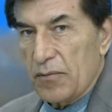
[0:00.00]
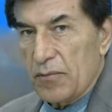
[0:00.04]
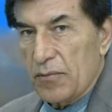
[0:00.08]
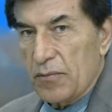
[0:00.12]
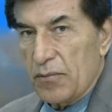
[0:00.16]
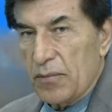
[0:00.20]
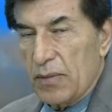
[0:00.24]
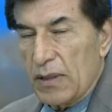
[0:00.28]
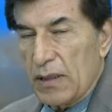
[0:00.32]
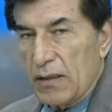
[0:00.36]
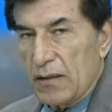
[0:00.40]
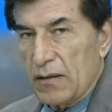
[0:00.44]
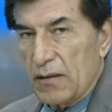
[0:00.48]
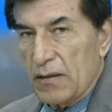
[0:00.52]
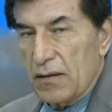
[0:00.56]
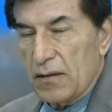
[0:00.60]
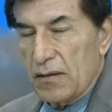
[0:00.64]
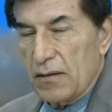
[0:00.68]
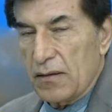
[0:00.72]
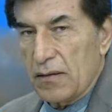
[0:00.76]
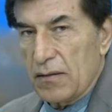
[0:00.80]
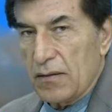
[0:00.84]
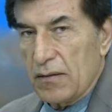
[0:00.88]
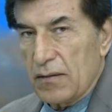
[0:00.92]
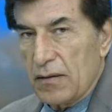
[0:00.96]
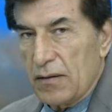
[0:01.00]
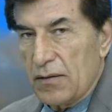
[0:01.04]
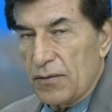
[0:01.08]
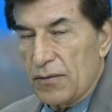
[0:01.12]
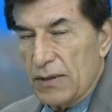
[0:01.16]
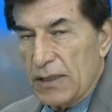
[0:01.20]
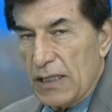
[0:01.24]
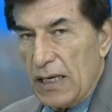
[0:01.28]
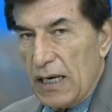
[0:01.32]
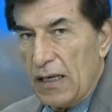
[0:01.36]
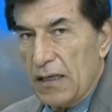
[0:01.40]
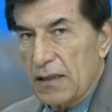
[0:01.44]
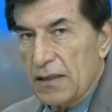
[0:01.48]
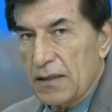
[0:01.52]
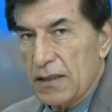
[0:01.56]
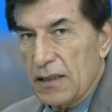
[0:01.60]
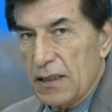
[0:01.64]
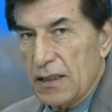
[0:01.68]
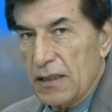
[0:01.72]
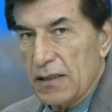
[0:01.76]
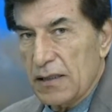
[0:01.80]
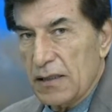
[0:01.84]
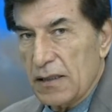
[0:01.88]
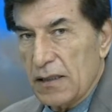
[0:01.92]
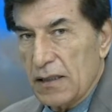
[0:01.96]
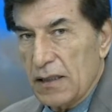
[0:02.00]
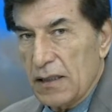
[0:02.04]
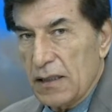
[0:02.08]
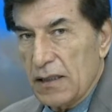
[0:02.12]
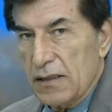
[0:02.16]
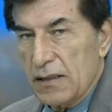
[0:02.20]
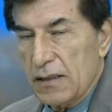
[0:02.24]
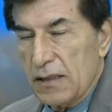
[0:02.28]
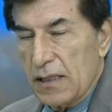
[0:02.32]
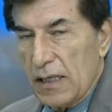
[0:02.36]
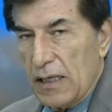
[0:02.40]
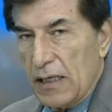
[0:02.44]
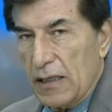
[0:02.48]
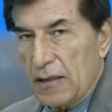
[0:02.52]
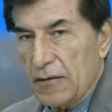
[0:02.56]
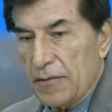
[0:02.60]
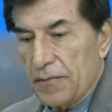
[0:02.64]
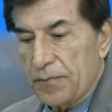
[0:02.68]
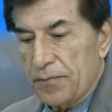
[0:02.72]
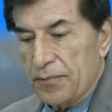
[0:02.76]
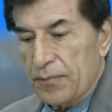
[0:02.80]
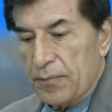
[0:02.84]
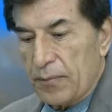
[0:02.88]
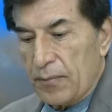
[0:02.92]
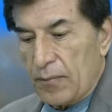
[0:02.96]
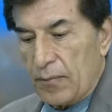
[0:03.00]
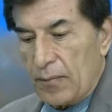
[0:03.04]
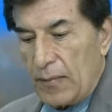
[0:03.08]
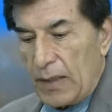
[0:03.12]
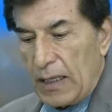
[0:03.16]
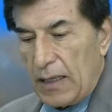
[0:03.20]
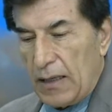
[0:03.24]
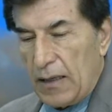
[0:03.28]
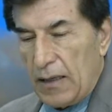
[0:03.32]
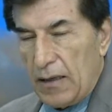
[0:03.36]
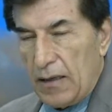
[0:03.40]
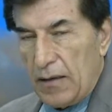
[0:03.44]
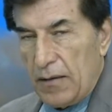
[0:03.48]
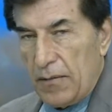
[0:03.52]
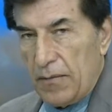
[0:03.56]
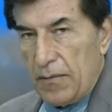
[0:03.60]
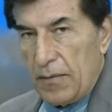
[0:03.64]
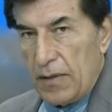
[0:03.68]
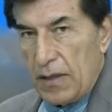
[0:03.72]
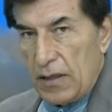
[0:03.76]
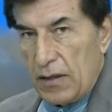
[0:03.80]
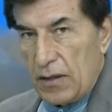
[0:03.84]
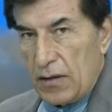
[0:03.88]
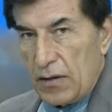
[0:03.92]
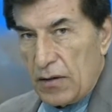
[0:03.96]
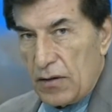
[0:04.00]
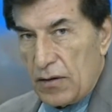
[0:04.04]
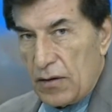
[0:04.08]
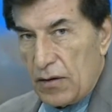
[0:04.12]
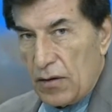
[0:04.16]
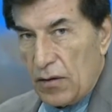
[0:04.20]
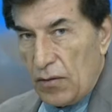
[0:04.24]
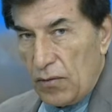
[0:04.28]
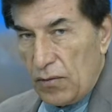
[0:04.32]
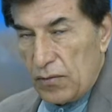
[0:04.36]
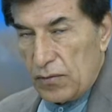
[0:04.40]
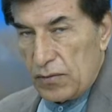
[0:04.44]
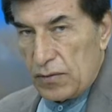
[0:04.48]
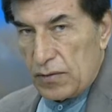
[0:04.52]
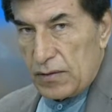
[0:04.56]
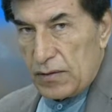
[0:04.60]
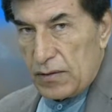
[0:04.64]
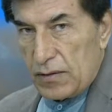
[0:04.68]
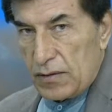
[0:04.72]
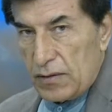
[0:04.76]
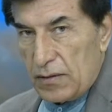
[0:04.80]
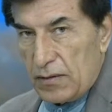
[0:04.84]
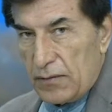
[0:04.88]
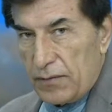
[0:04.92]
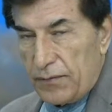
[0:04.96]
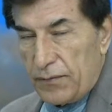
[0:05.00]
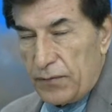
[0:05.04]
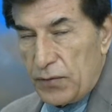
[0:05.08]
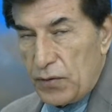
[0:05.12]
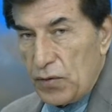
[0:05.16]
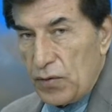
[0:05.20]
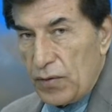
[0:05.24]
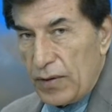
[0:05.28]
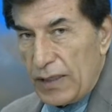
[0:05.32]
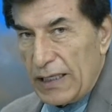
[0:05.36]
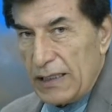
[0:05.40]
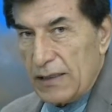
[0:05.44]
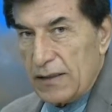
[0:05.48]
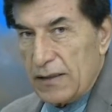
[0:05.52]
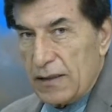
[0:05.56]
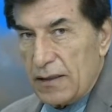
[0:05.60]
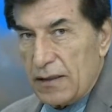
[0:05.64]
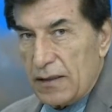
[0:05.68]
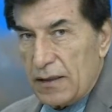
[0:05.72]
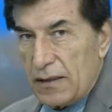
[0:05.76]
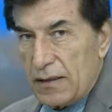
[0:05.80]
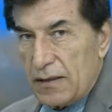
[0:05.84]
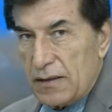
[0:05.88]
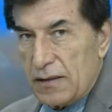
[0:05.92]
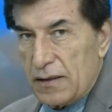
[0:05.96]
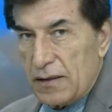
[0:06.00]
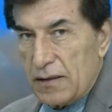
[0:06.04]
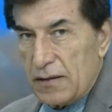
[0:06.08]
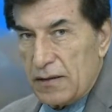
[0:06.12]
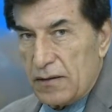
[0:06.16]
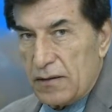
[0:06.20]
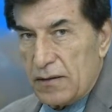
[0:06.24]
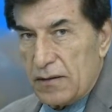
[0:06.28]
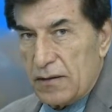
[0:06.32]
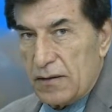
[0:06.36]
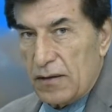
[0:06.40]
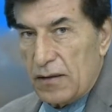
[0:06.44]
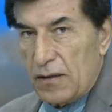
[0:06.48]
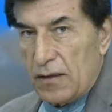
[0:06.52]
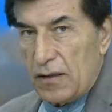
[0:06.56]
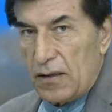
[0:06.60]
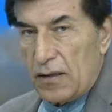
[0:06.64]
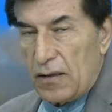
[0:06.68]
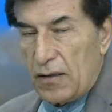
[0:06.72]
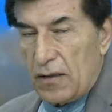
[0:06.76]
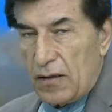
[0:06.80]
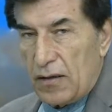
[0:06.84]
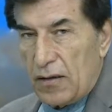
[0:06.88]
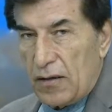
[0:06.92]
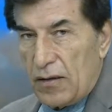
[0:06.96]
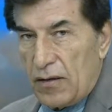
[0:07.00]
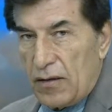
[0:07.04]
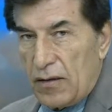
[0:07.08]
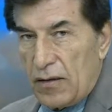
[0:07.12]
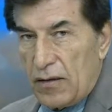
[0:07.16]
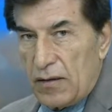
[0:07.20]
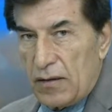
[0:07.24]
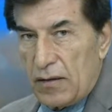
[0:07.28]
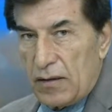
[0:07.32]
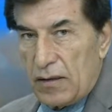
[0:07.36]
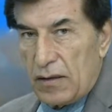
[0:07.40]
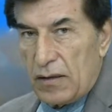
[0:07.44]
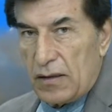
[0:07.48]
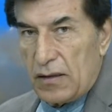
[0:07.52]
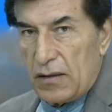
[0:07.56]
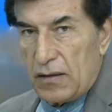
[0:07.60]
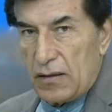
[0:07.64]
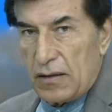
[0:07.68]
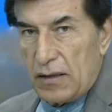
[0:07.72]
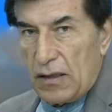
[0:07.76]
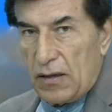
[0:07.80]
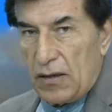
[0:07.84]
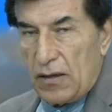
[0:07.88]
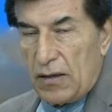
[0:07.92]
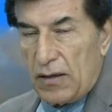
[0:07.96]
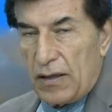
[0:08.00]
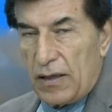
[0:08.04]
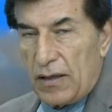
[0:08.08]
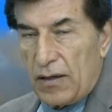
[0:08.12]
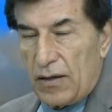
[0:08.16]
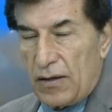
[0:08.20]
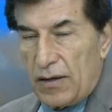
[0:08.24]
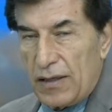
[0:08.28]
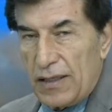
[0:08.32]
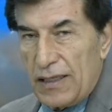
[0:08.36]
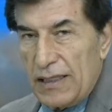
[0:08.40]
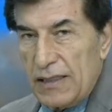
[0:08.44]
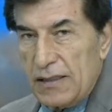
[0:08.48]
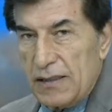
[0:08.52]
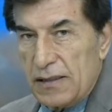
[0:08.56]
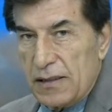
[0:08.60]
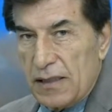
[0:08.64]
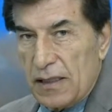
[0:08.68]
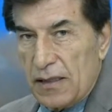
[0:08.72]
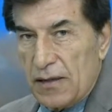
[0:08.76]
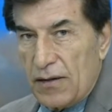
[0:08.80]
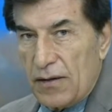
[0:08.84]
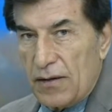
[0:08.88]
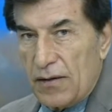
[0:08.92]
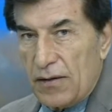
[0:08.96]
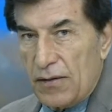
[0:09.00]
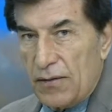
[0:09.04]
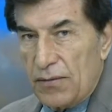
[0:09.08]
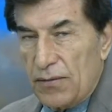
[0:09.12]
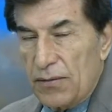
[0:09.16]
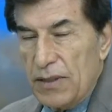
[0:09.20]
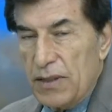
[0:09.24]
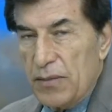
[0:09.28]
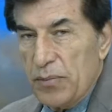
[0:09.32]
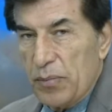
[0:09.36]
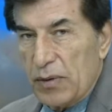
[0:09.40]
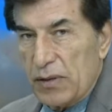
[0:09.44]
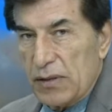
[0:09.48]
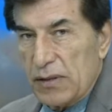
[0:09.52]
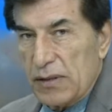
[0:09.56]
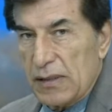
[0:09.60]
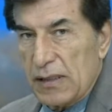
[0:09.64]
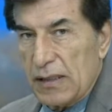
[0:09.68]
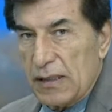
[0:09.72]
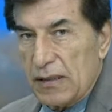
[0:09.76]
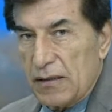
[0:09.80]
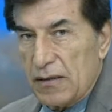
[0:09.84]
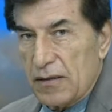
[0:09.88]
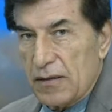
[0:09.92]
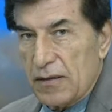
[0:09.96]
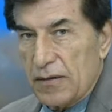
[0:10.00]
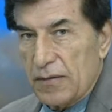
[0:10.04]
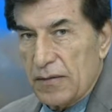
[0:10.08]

But the reality is that um, those few incidences uh, are, are less than 3%